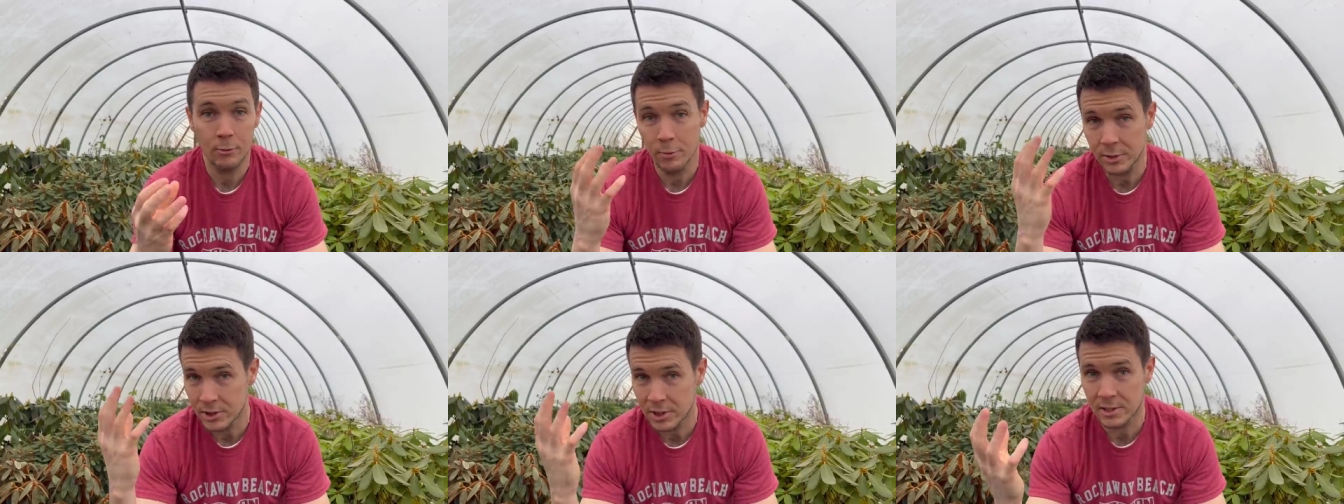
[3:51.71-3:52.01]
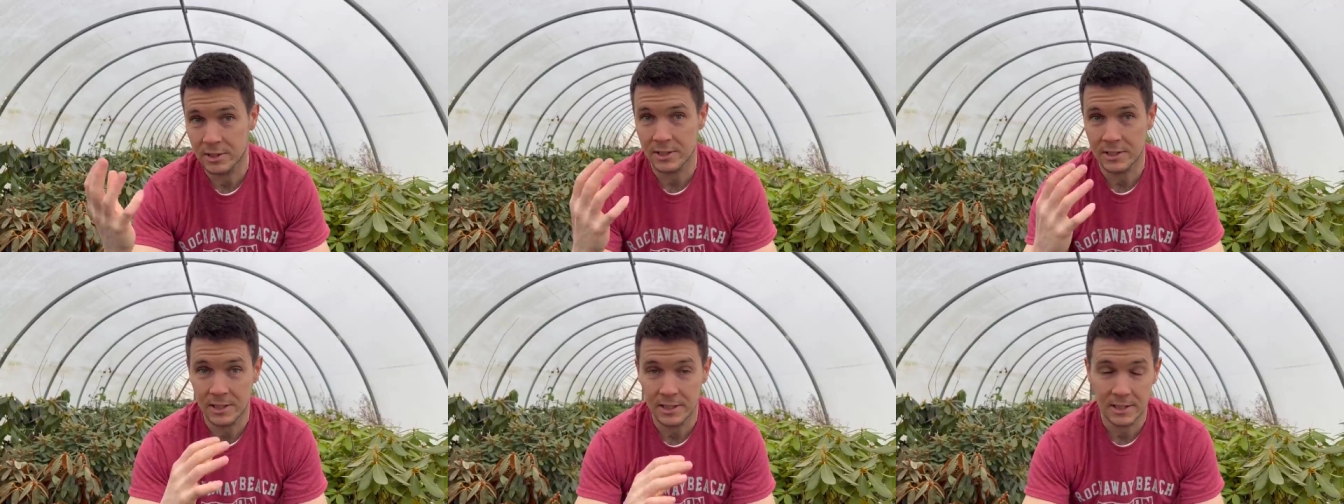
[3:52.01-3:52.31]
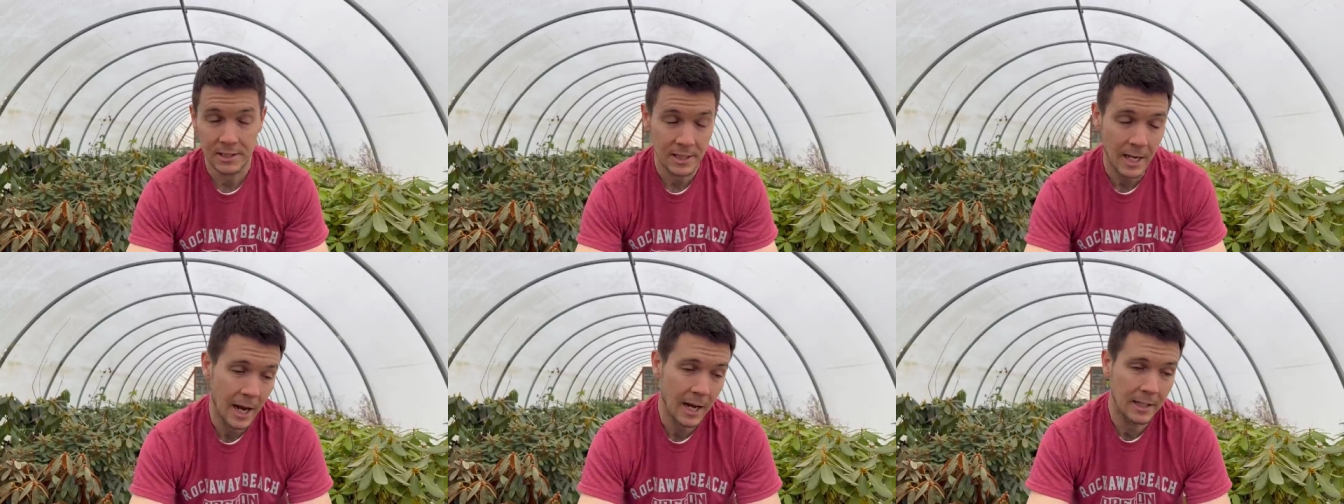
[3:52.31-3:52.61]
which is
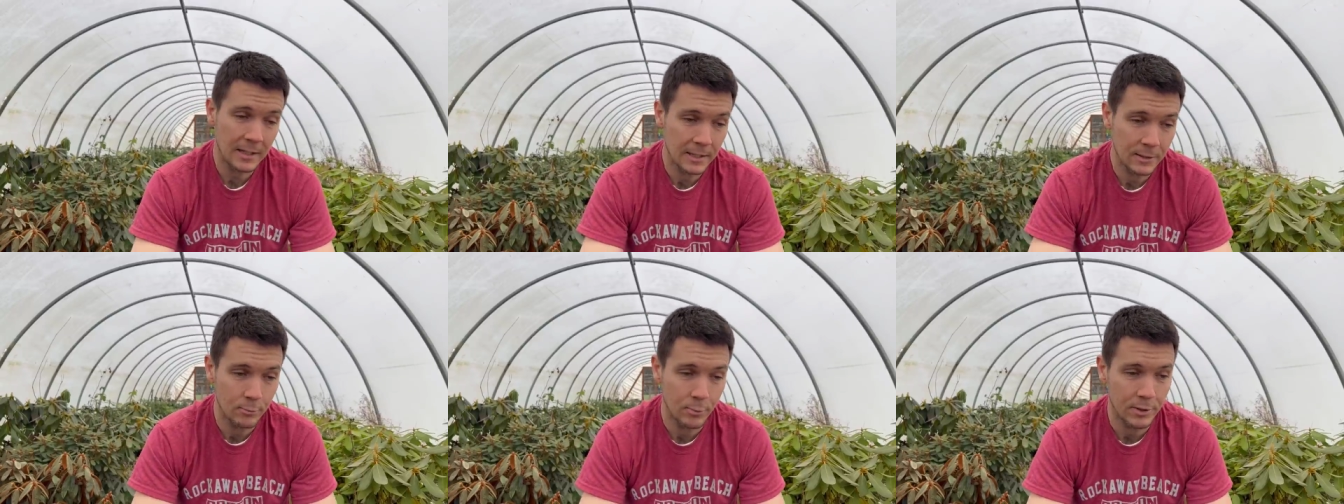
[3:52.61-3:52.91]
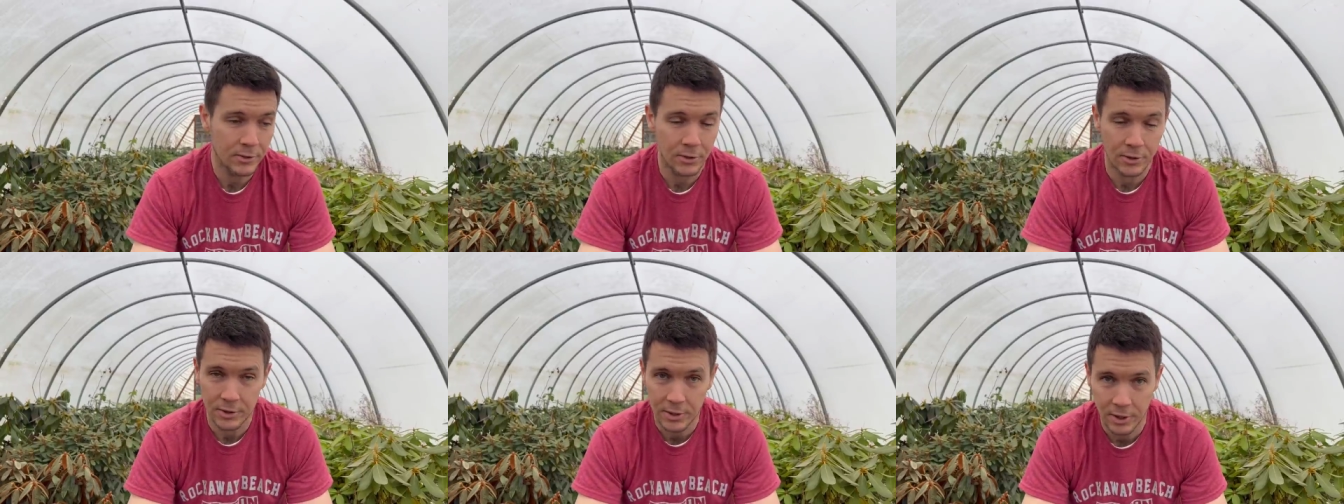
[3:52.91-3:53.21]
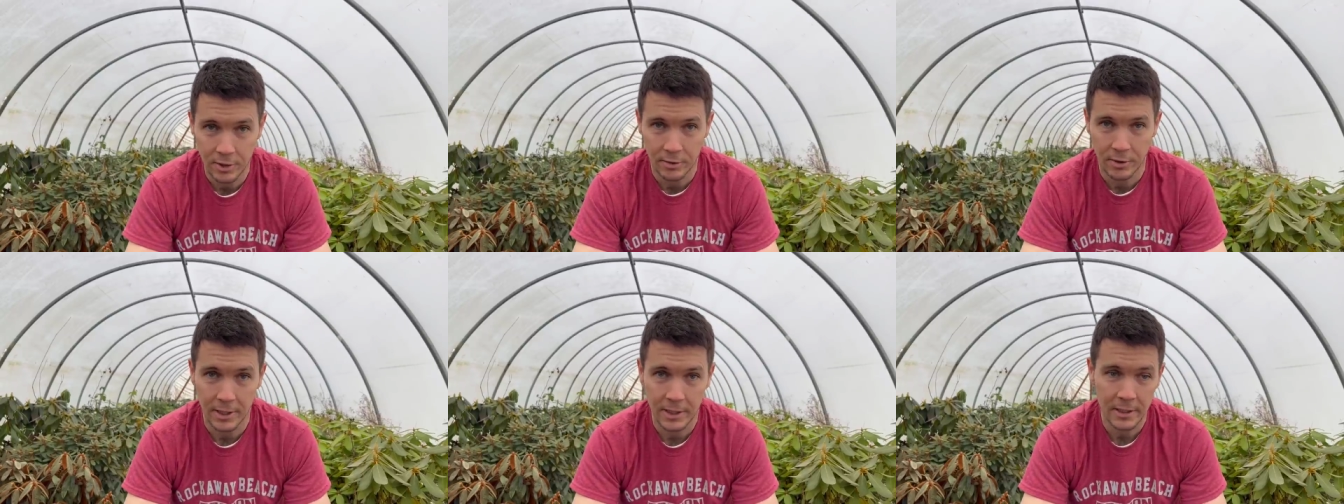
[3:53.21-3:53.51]
exactly what they're
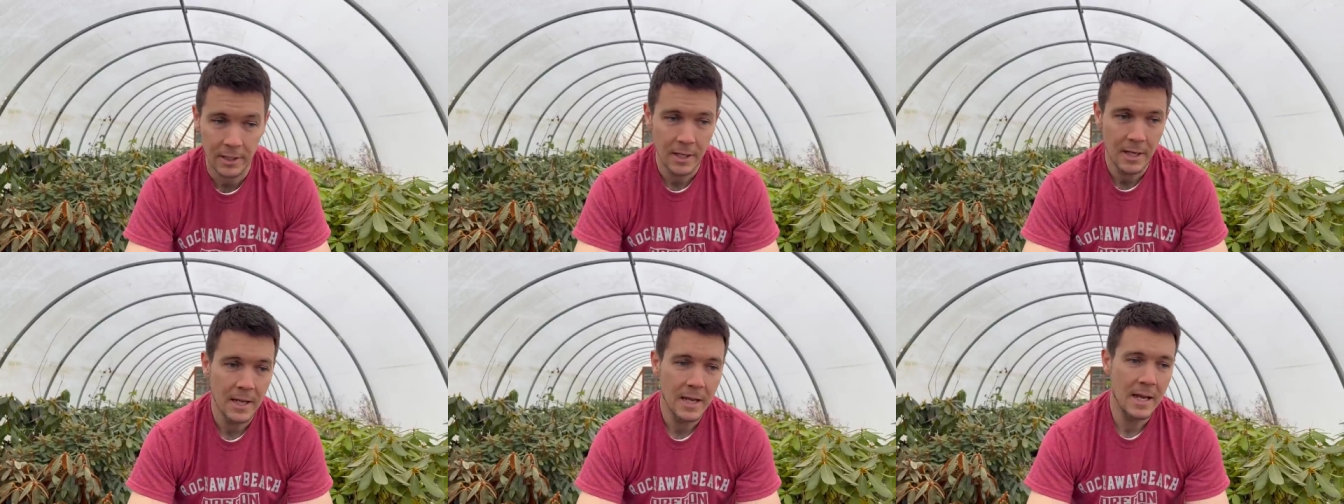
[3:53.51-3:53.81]
doing.